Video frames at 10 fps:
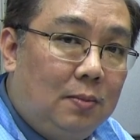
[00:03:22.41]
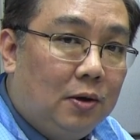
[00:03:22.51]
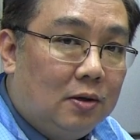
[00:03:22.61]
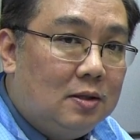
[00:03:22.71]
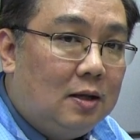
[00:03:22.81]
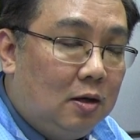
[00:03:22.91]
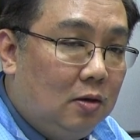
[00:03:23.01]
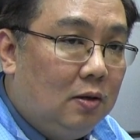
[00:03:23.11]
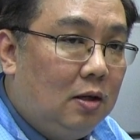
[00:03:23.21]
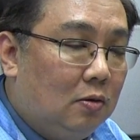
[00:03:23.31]
boards that
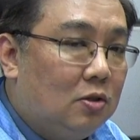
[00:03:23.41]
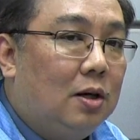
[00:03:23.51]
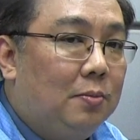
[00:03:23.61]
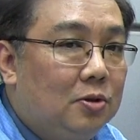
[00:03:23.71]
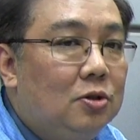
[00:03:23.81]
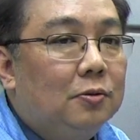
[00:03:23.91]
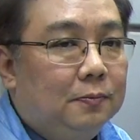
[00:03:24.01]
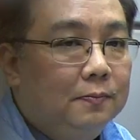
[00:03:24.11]
you need to troubleshoot.